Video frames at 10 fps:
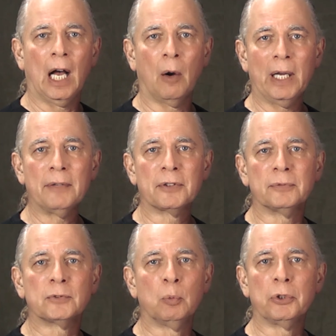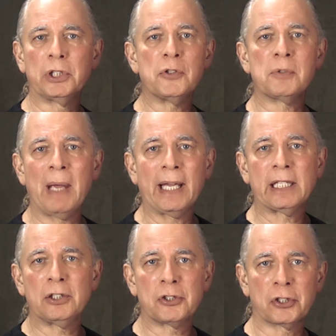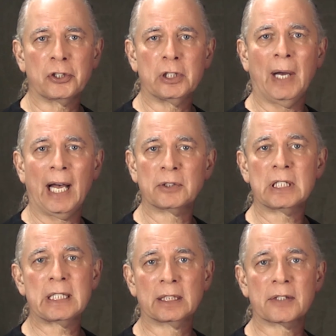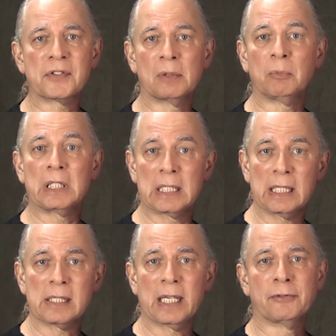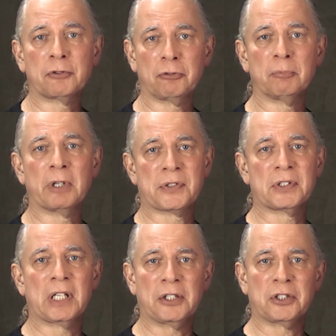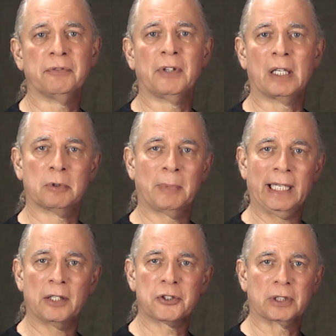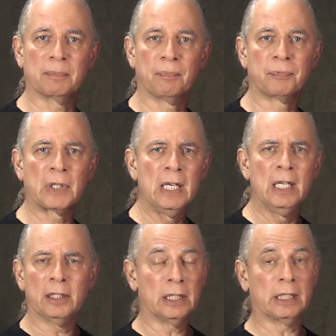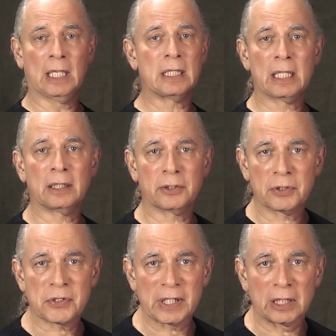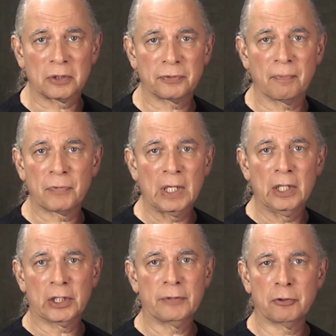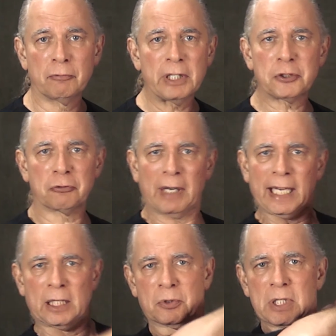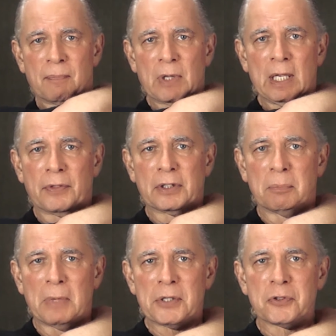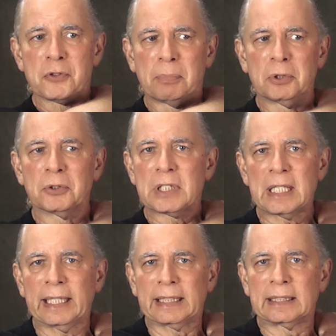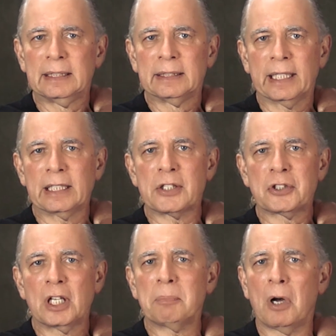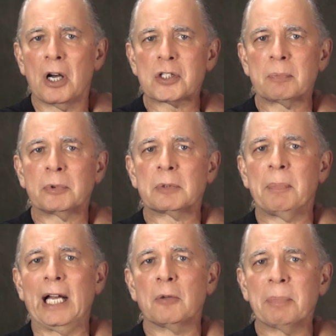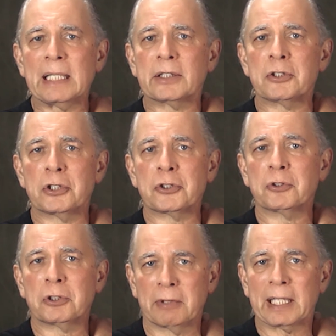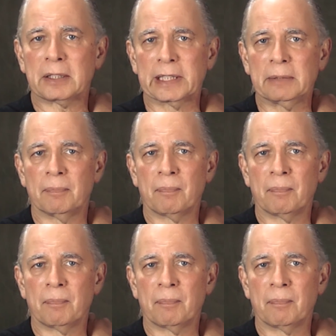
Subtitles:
However, we'll use Maggie to show you how to tell if someone does have a true presentation of fibromyalgia. You cannot tell in yourself. If you reach around, then the muscles pull tight and it is not possible to palpate the tissue correctly.